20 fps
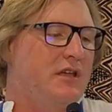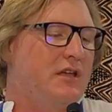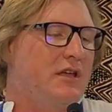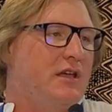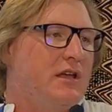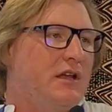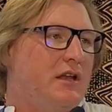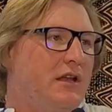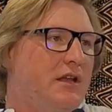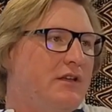
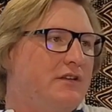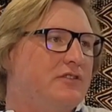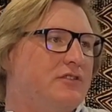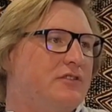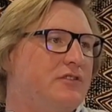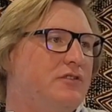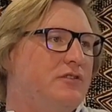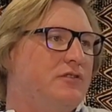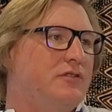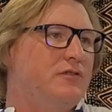It links
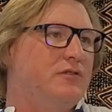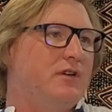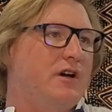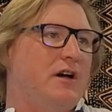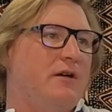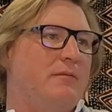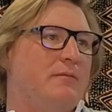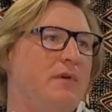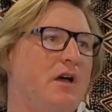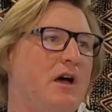to
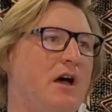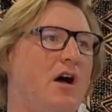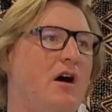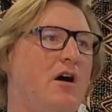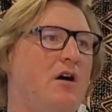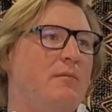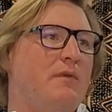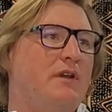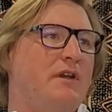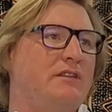
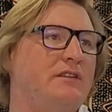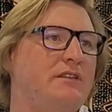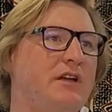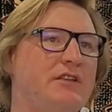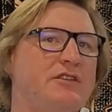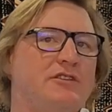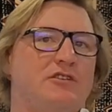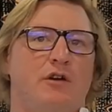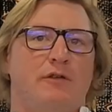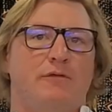how many
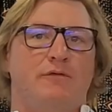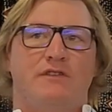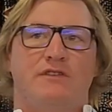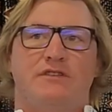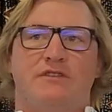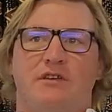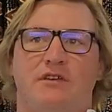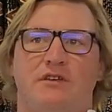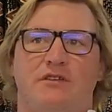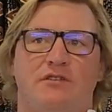touch
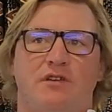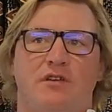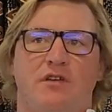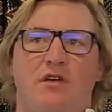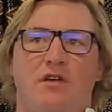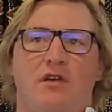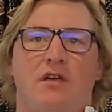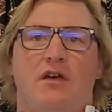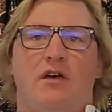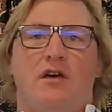surfaces,
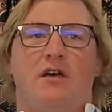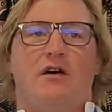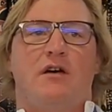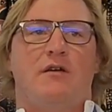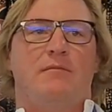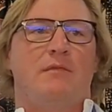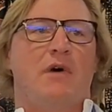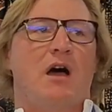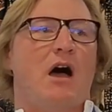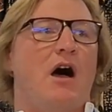
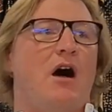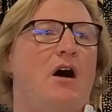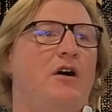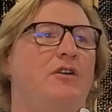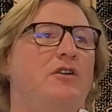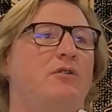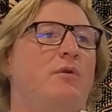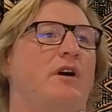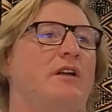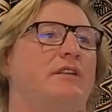how
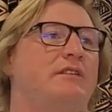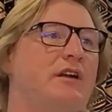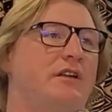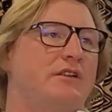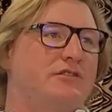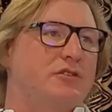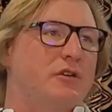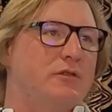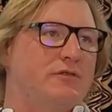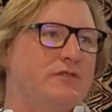do I
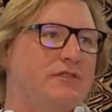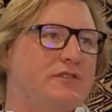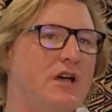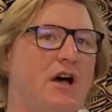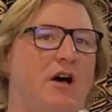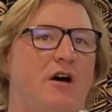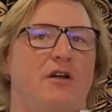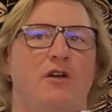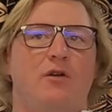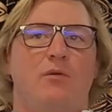touch surfaces,
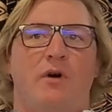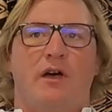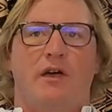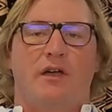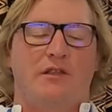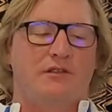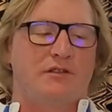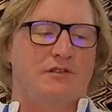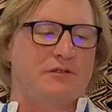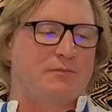how do I
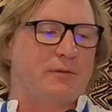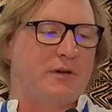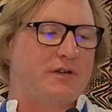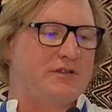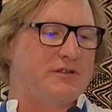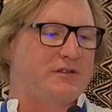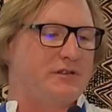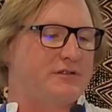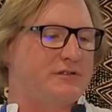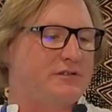enter
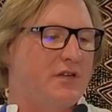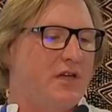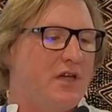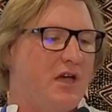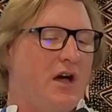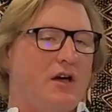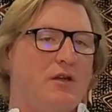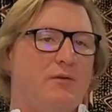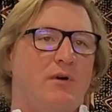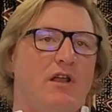spaces,
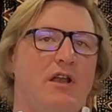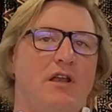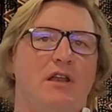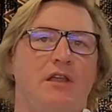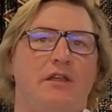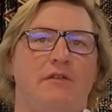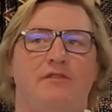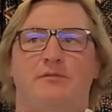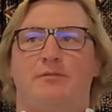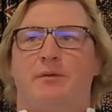how do I
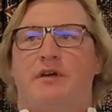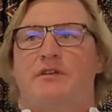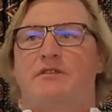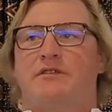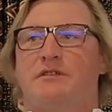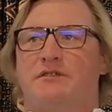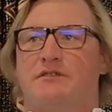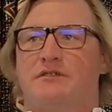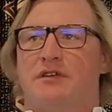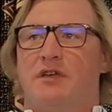leave
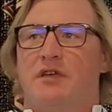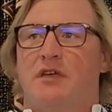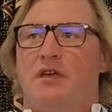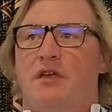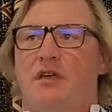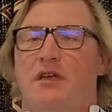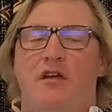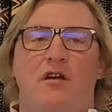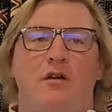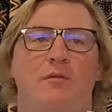spaces.
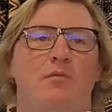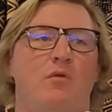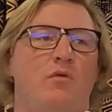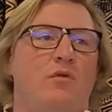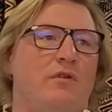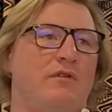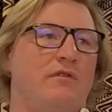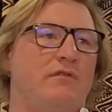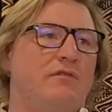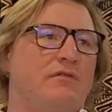
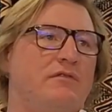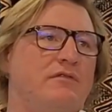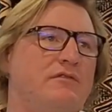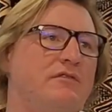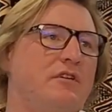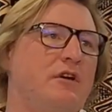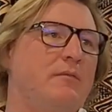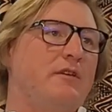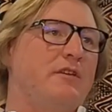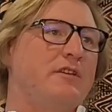Airborne,
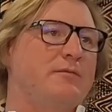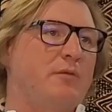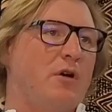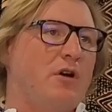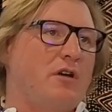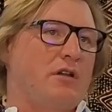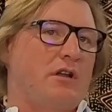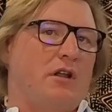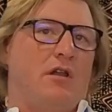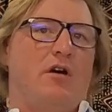Toby has
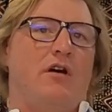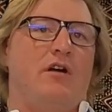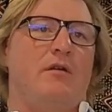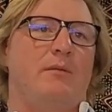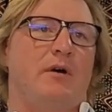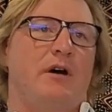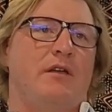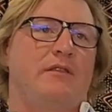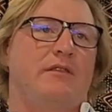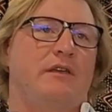spoken a lot
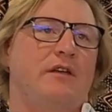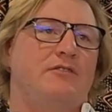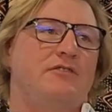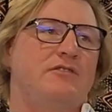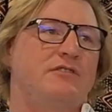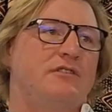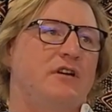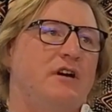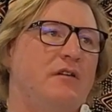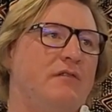about that
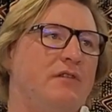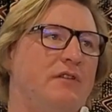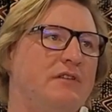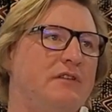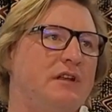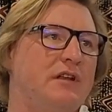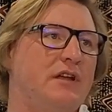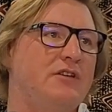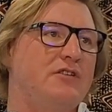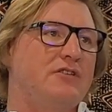just now in
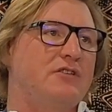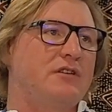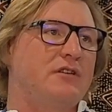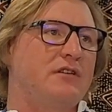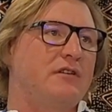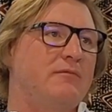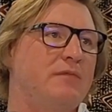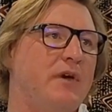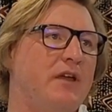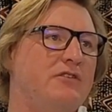ventilation.
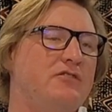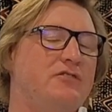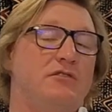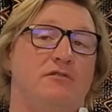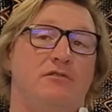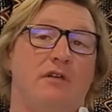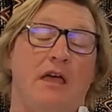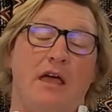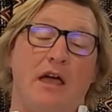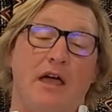He managed
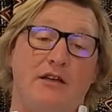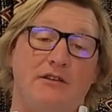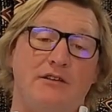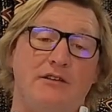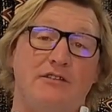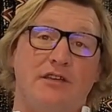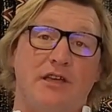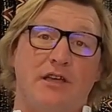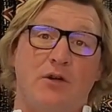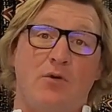to actually
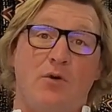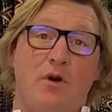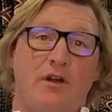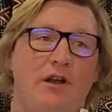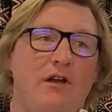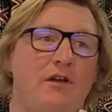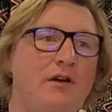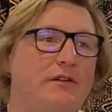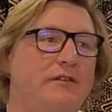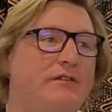say quite a
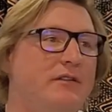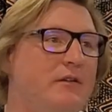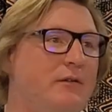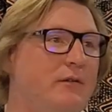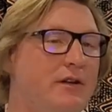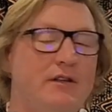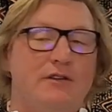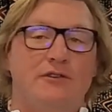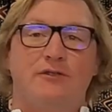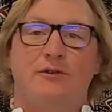lot in a
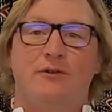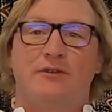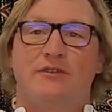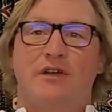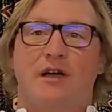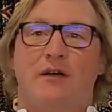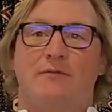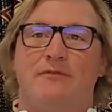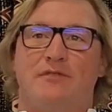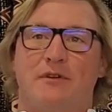really short
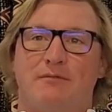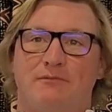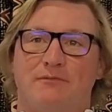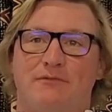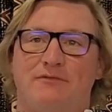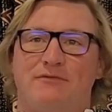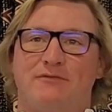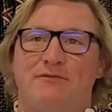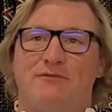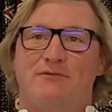time, so I'm
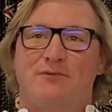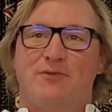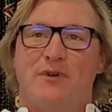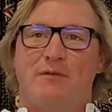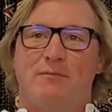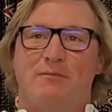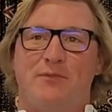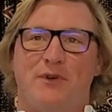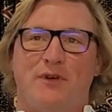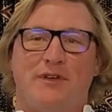quite
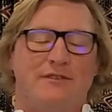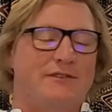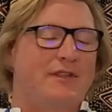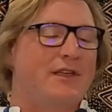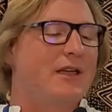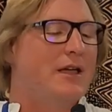impressed.